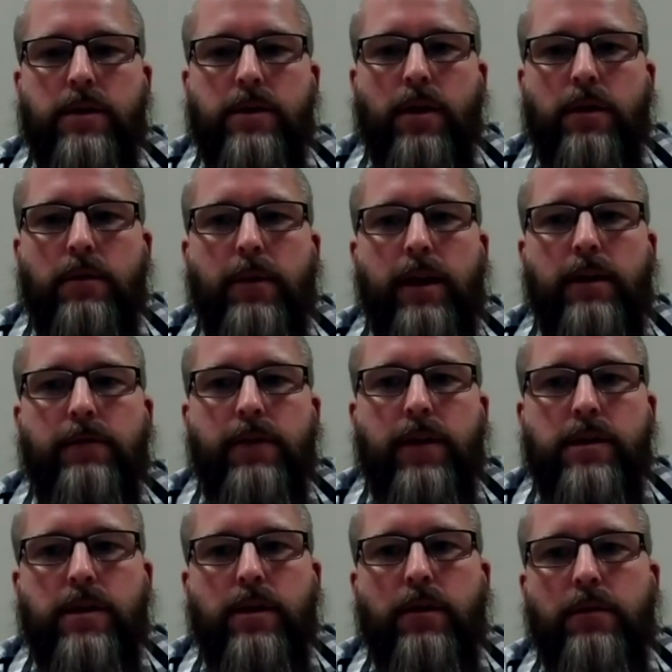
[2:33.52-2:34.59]
certain
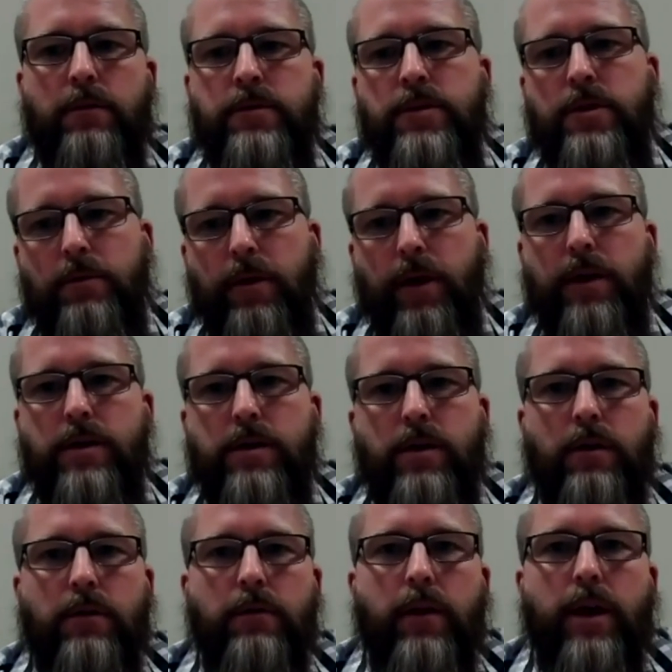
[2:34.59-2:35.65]
benefits, it also brings
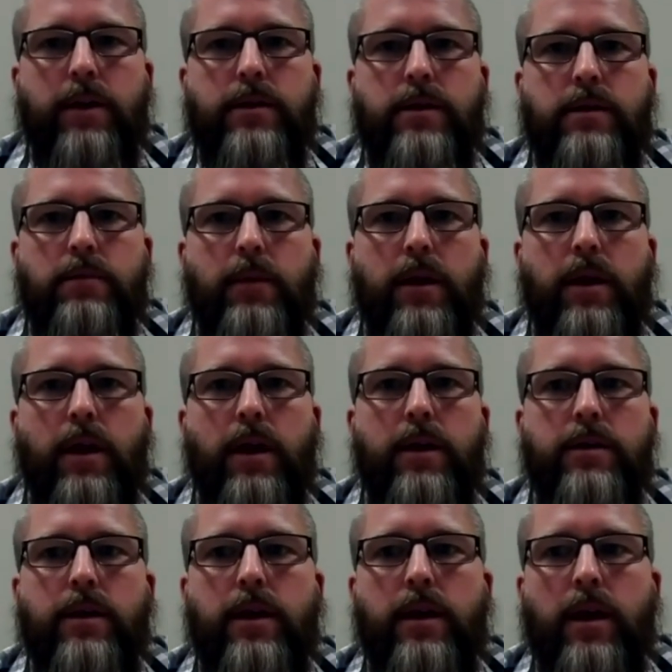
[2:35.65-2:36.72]
certain risks
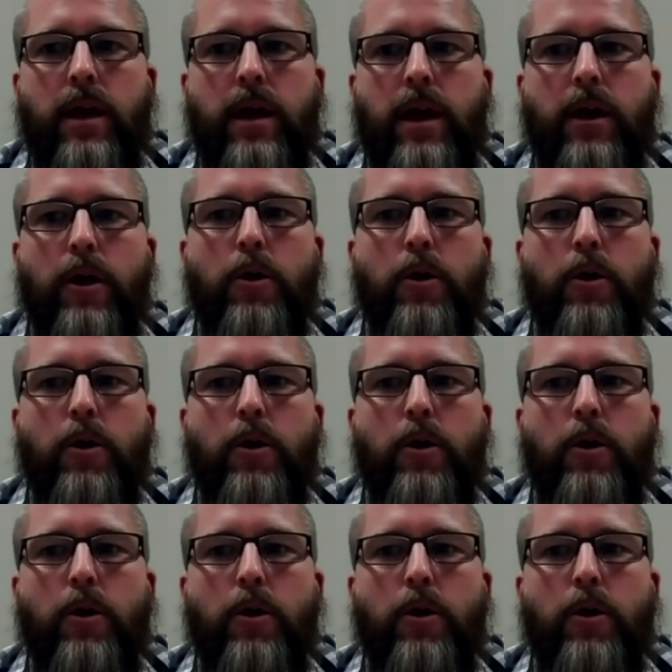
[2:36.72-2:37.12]
because it, it